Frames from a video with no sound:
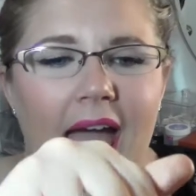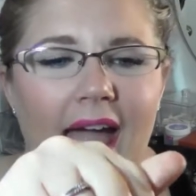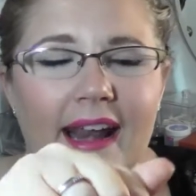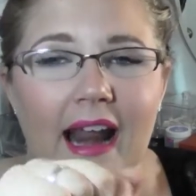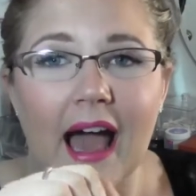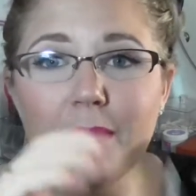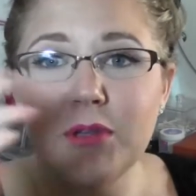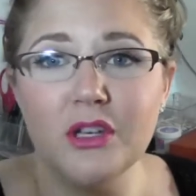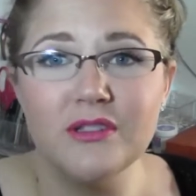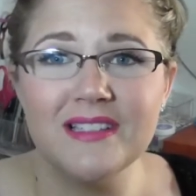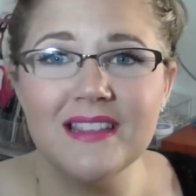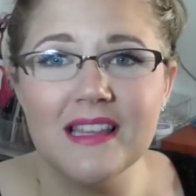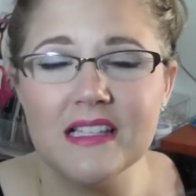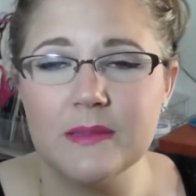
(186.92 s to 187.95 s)
And I'm
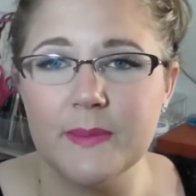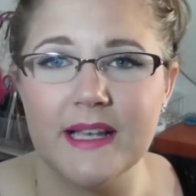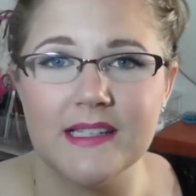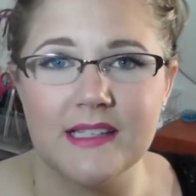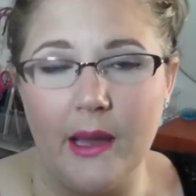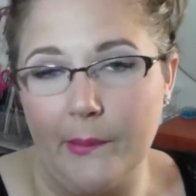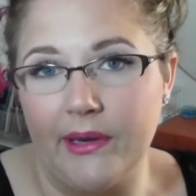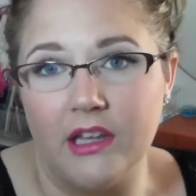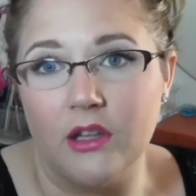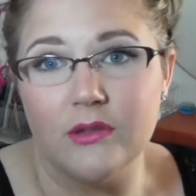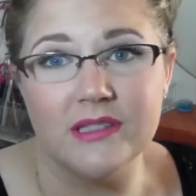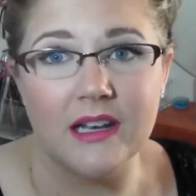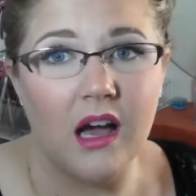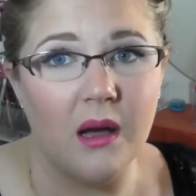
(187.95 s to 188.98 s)
using this because I want to
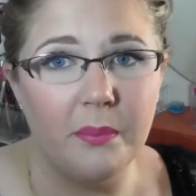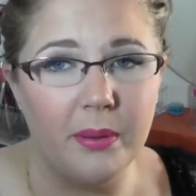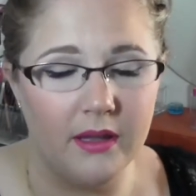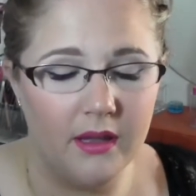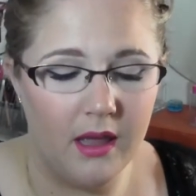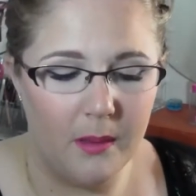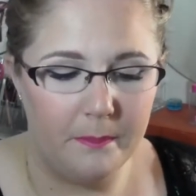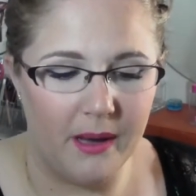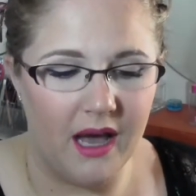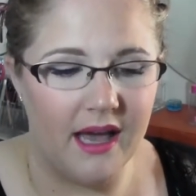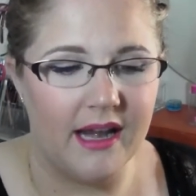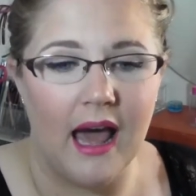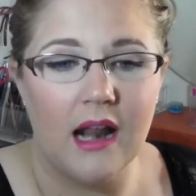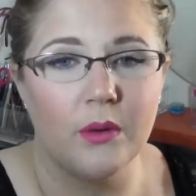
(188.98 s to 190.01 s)
use it up,
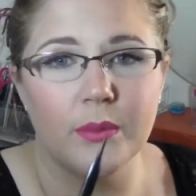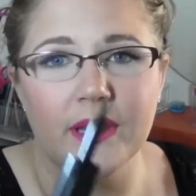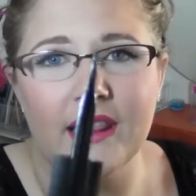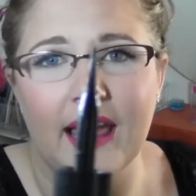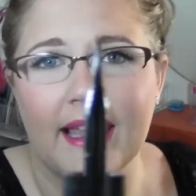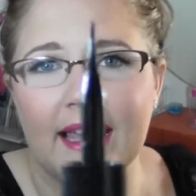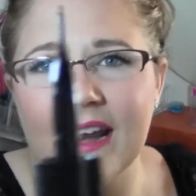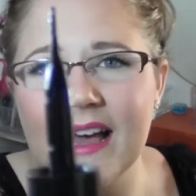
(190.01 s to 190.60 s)
but I don't really like it.